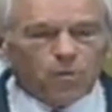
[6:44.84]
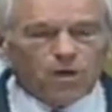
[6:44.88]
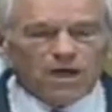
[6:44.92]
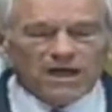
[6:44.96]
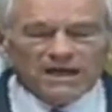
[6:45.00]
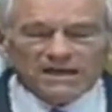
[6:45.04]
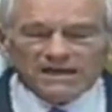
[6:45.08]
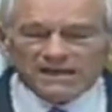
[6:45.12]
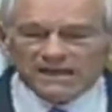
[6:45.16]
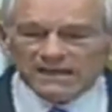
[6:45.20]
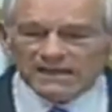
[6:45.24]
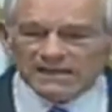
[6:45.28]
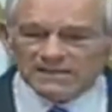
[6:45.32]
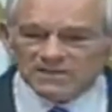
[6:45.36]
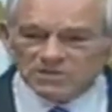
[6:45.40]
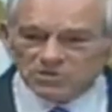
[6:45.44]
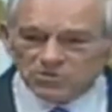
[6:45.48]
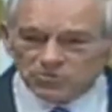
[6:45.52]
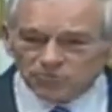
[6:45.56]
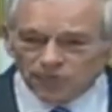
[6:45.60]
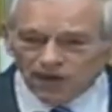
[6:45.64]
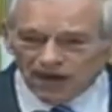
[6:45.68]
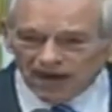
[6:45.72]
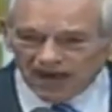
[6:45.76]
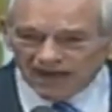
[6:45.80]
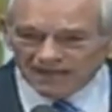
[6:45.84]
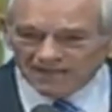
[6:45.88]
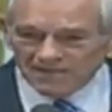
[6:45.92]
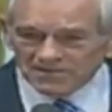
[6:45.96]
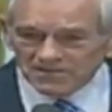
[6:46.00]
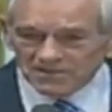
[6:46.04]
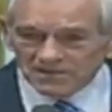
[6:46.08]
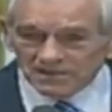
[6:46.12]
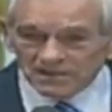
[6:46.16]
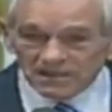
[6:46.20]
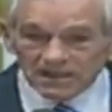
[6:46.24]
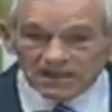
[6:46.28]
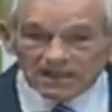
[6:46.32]
What a
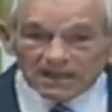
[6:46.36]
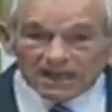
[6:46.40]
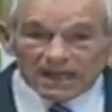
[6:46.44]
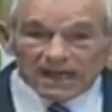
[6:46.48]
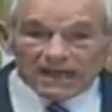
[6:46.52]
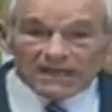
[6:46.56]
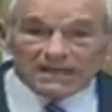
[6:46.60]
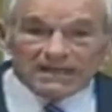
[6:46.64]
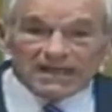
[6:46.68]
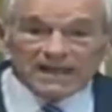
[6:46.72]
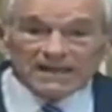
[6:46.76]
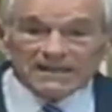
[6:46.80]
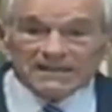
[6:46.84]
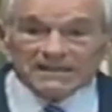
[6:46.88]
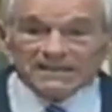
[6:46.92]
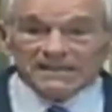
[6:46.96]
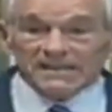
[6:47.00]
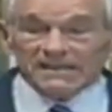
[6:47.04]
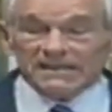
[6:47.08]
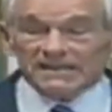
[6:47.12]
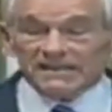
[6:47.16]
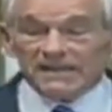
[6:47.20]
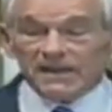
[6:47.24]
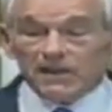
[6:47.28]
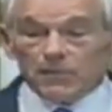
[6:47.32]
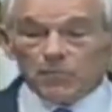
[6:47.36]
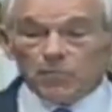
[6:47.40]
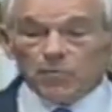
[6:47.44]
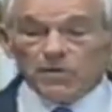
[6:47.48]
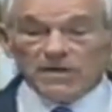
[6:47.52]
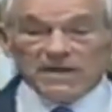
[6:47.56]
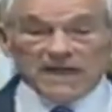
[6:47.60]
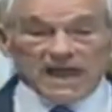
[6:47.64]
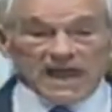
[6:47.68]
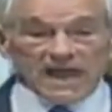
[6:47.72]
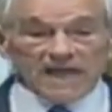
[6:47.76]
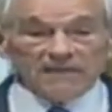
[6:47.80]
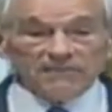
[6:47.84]
tragedy. And they think that
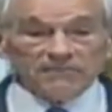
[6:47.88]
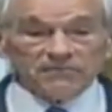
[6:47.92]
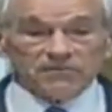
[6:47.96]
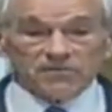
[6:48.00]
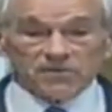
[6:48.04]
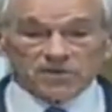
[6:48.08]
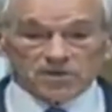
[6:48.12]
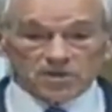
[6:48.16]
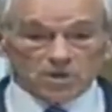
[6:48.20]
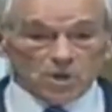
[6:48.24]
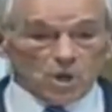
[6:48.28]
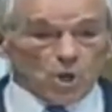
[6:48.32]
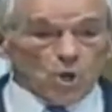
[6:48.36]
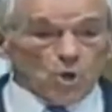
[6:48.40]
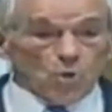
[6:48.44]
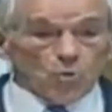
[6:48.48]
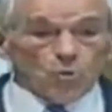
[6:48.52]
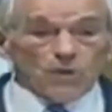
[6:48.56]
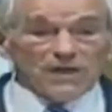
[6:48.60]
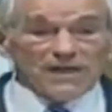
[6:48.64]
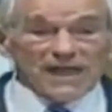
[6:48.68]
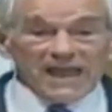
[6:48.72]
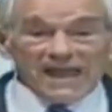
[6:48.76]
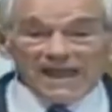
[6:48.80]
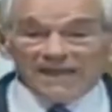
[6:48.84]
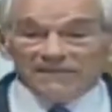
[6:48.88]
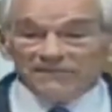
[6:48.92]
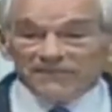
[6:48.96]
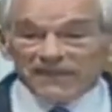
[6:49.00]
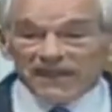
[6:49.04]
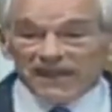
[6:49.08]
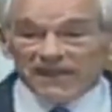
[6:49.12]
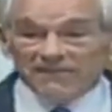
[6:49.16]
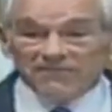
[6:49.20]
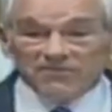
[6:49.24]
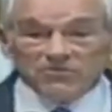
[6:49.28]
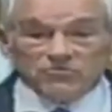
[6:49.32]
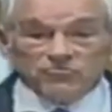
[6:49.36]
we have
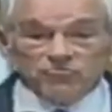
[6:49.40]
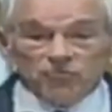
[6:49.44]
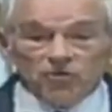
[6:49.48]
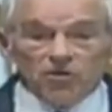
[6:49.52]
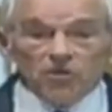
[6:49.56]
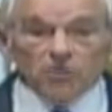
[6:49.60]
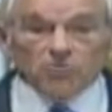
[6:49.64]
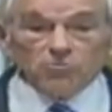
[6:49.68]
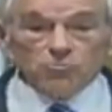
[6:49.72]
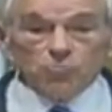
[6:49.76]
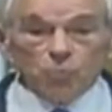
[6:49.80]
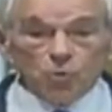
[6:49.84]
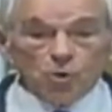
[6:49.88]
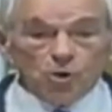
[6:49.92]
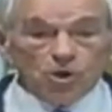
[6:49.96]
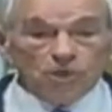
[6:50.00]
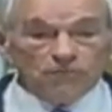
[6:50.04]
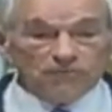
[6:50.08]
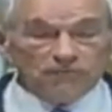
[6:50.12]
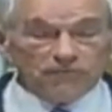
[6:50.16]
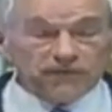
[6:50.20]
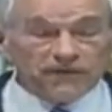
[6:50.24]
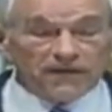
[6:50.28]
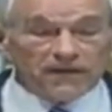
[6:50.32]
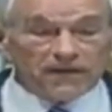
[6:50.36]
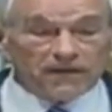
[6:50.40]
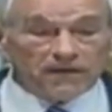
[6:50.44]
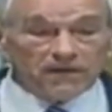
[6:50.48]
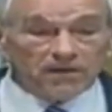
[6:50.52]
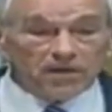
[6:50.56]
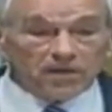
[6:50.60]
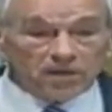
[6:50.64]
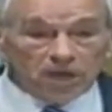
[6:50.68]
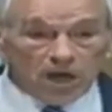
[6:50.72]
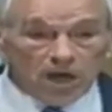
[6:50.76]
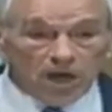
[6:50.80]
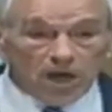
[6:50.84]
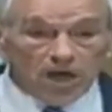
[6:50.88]
to have a drone warfare,
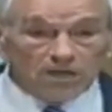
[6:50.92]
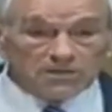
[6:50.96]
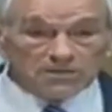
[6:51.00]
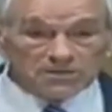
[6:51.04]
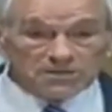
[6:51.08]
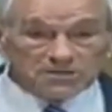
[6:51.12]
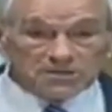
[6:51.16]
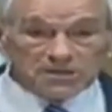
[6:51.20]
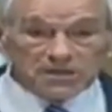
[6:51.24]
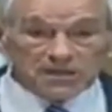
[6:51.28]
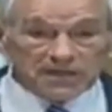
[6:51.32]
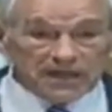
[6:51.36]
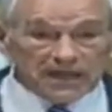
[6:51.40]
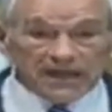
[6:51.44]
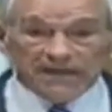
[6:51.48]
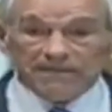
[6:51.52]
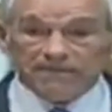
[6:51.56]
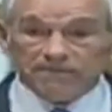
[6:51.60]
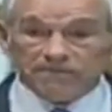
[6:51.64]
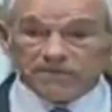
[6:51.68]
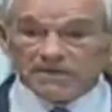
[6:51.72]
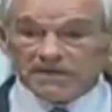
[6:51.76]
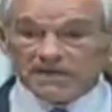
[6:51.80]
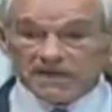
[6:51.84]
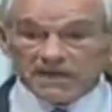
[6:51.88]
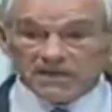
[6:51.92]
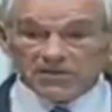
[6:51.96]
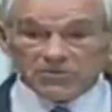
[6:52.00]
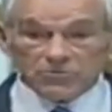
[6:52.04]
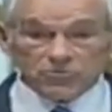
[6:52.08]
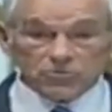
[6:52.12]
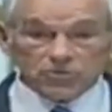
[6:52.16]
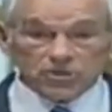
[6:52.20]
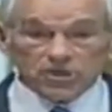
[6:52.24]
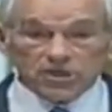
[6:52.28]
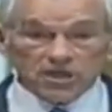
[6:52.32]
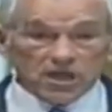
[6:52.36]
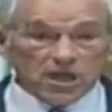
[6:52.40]
constant, every
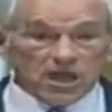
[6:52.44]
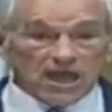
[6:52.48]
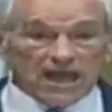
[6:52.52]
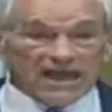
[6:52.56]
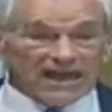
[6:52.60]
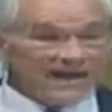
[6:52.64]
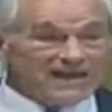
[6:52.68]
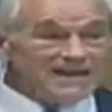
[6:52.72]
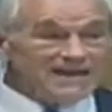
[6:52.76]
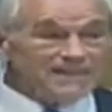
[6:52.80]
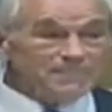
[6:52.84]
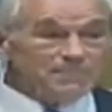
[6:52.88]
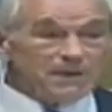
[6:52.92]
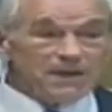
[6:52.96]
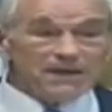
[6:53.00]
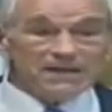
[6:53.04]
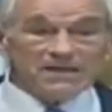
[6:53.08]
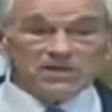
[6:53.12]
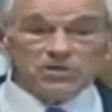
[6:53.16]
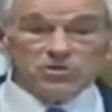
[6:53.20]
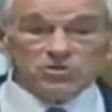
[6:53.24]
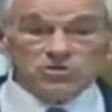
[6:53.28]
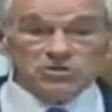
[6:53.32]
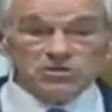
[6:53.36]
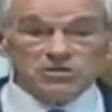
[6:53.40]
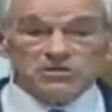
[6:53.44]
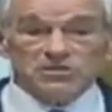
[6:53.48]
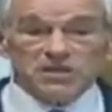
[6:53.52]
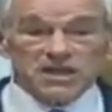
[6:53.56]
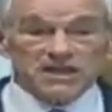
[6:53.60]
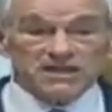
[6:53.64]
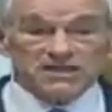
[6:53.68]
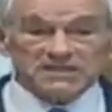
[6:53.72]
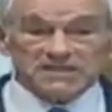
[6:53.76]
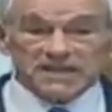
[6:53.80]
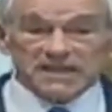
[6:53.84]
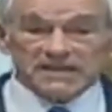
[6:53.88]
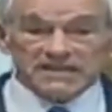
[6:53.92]
country. Anybody who
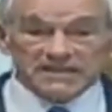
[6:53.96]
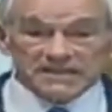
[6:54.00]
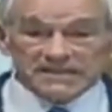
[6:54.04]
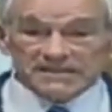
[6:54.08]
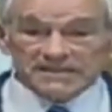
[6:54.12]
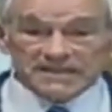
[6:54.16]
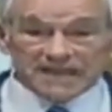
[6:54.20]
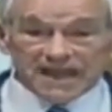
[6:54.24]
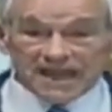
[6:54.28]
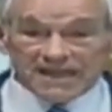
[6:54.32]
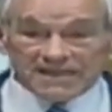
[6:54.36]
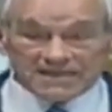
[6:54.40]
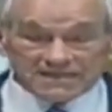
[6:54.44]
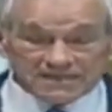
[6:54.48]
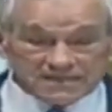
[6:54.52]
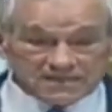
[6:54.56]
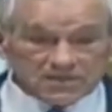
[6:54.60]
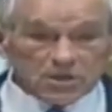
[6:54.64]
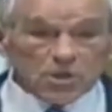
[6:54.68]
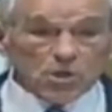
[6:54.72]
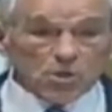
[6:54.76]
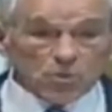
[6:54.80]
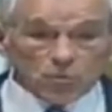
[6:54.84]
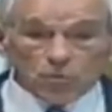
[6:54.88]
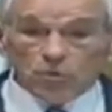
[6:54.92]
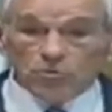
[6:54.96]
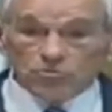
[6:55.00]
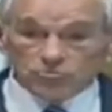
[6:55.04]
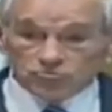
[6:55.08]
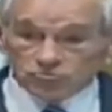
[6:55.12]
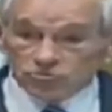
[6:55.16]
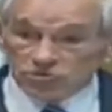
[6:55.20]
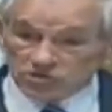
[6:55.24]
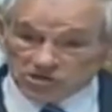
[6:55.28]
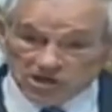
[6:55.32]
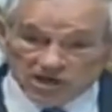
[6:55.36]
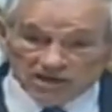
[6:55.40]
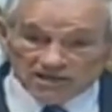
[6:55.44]
suggests they dislike us
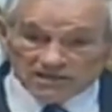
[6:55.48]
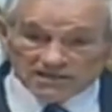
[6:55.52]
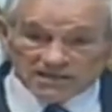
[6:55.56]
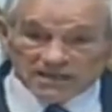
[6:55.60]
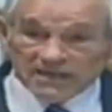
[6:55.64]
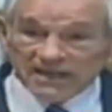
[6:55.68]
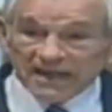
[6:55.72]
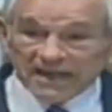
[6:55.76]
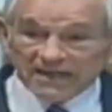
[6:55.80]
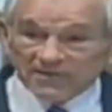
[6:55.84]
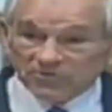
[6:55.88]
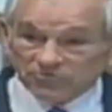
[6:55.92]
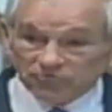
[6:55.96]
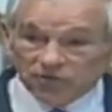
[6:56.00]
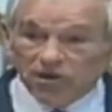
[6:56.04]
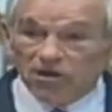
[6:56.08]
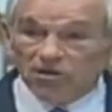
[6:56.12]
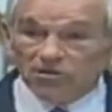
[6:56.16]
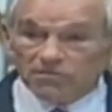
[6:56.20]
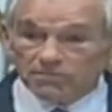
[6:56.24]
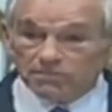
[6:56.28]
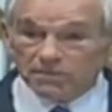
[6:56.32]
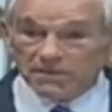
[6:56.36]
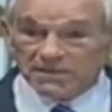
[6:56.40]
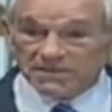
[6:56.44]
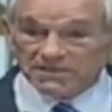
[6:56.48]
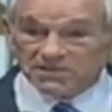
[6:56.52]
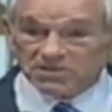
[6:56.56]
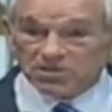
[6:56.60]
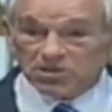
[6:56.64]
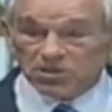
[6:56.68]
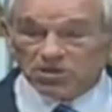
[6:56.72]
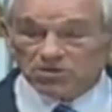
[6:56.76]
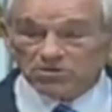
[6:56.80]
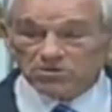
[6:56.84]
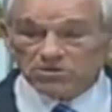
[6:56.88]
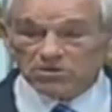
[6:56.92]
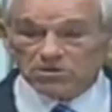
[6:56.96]
will send out drone
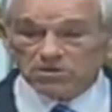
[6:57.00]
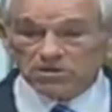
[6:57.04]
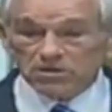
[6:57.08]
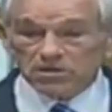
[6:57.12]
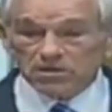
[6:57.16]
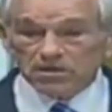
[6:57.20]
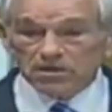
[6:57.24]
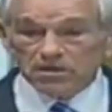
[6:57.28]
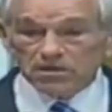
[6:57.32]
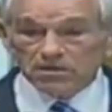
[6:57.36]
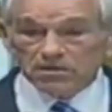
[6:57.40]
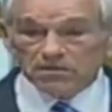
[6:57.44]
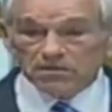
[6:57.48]
missiles.